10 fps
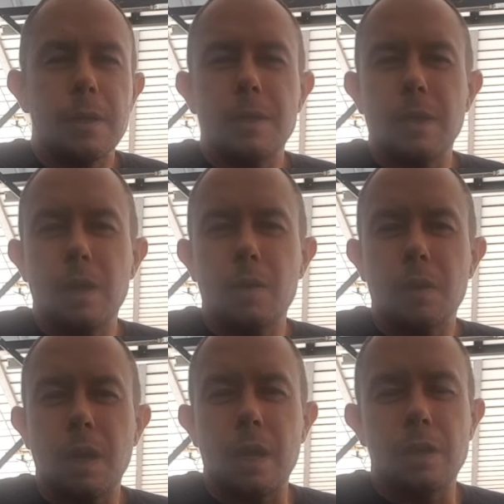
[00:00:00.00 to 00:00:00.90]
Now
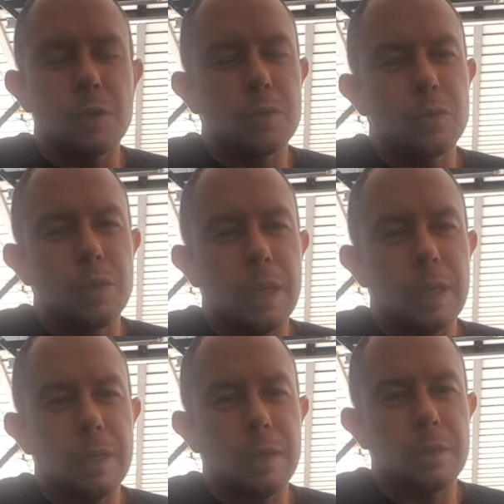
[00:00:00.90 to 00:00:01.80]
I don't
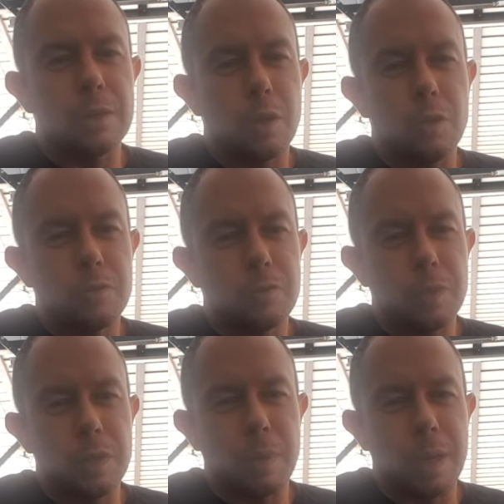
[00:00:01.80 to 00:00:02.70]
really know
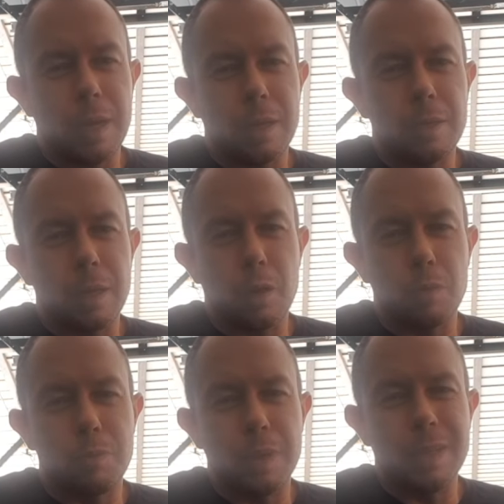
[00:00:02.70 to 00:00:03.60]
in my head how
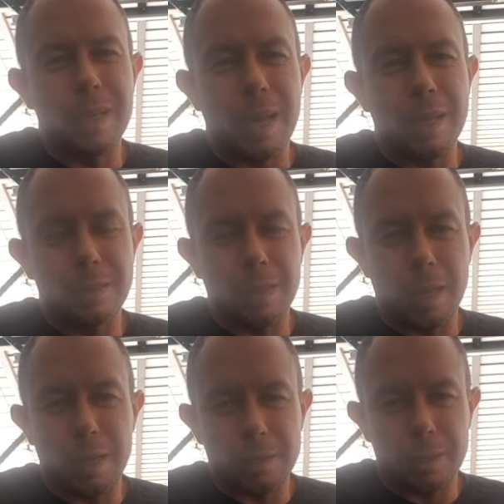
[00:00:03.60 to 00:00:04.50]
big the
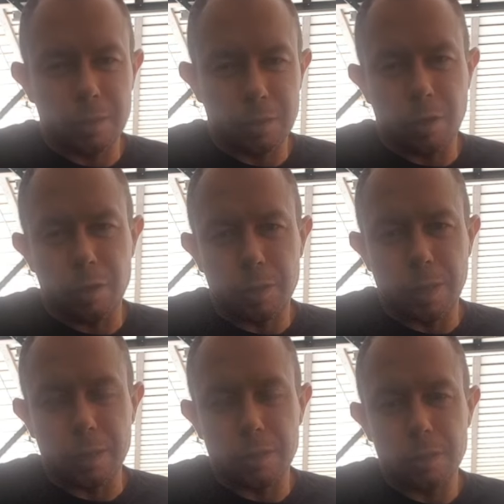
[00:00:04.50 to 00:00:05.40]
HX30
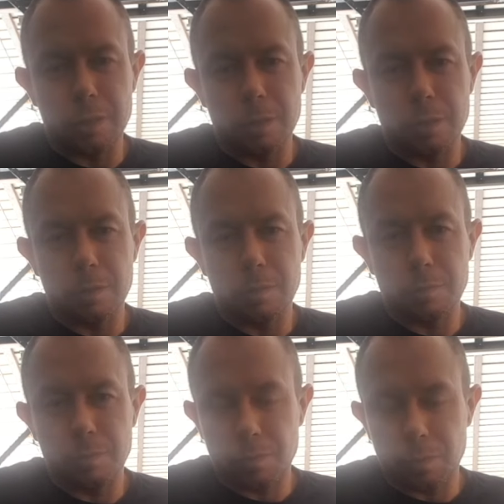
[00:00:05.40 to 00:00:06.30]
is
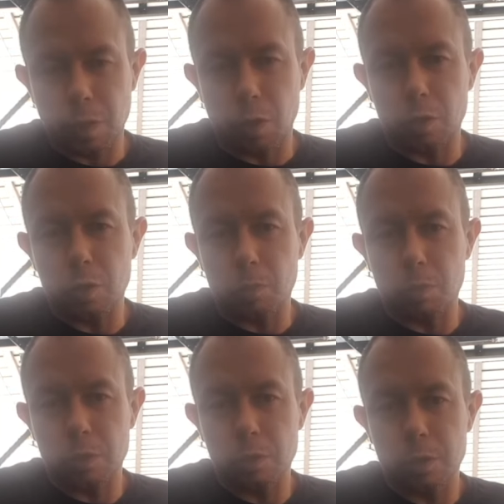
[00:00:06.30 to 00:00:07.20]
on the
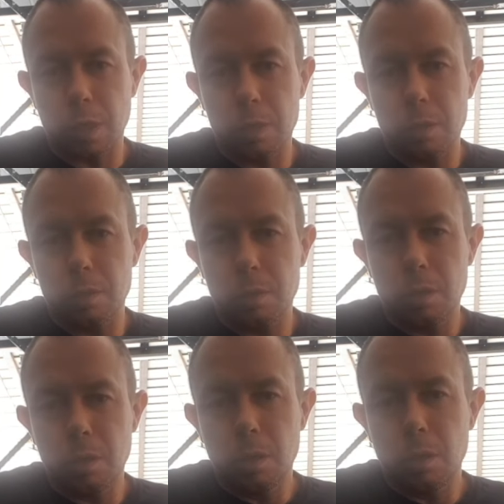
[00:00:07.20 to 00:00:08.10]
compressor side,
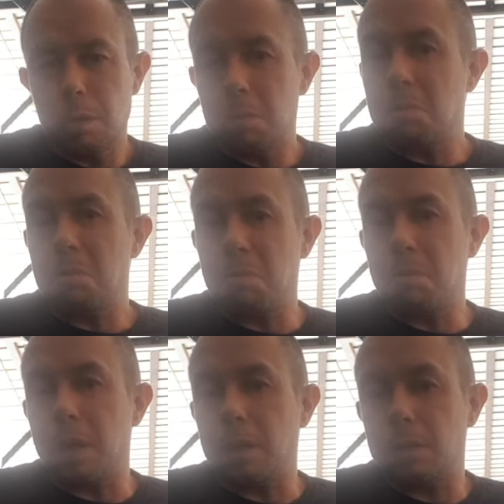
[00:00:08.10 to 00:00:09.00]

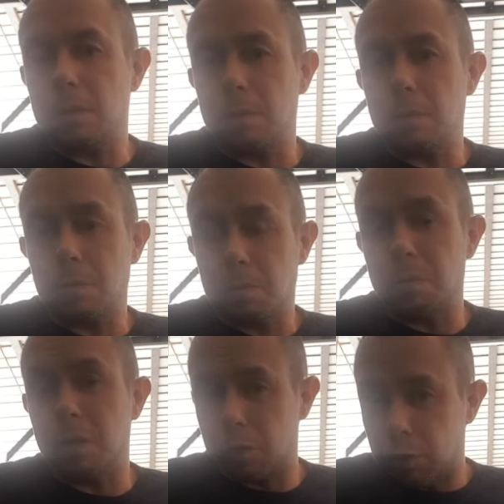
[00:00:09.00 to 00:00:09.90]
but
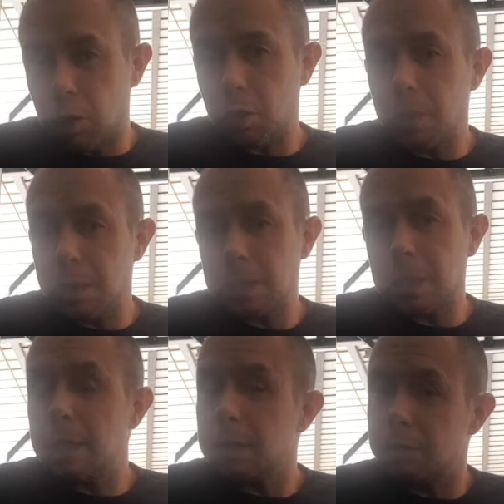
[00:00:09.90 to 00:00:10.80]
the turbine
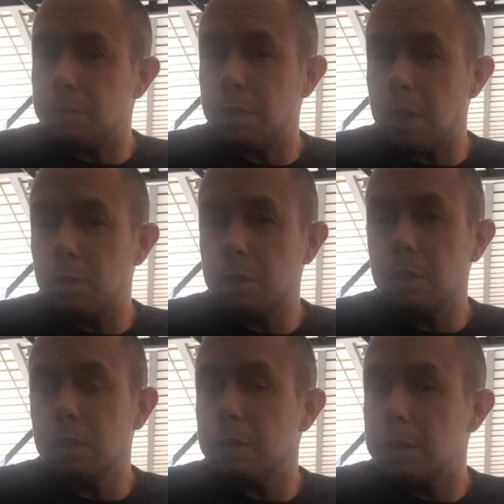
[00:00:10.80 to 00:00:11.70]
side is very
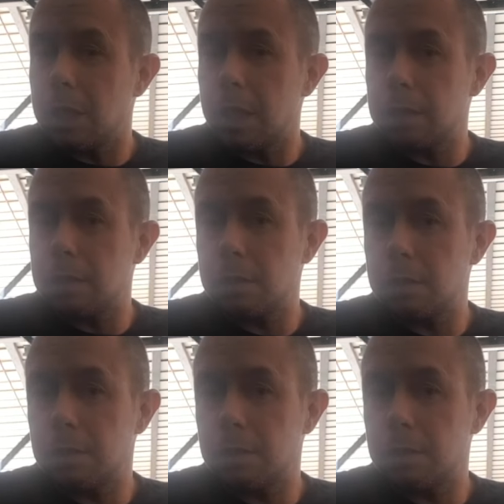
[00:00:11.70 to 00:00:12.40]
good sized,